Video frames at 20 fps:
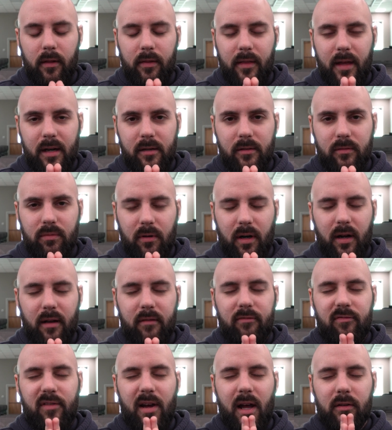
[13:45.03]
That is what
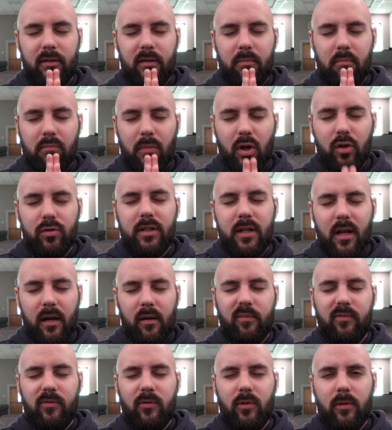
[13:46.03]
I've found most
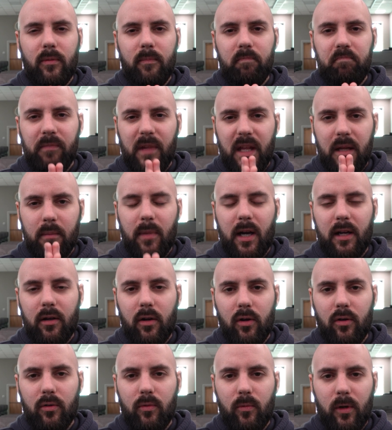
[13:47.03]
helpful in my
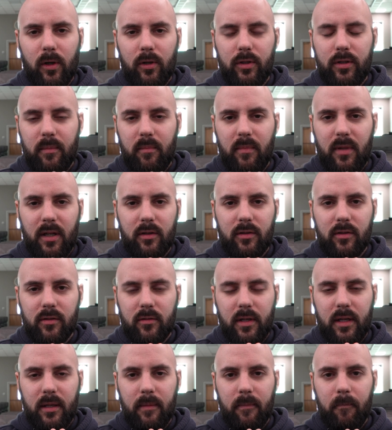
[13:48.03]
own worship
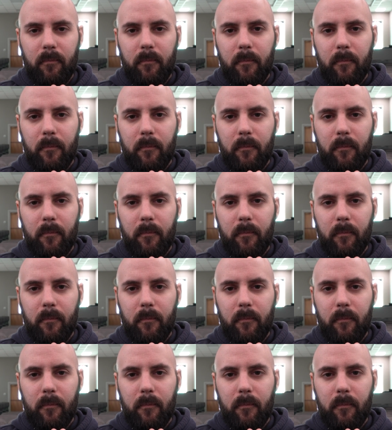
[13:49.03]
ministry.